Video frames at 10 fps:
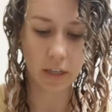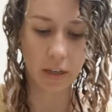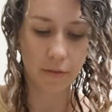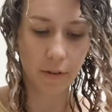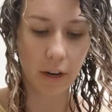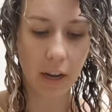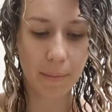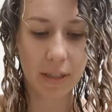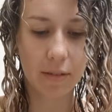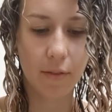And for
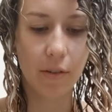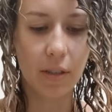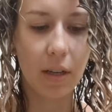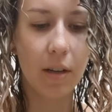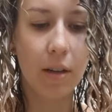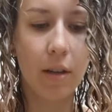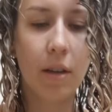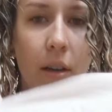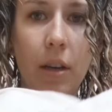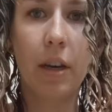hammock diffusing,
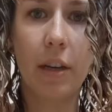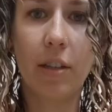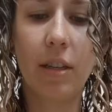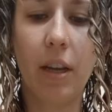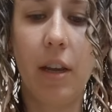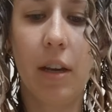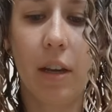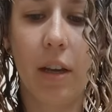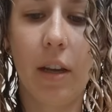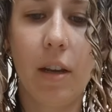I just take
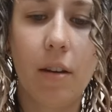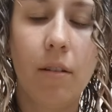a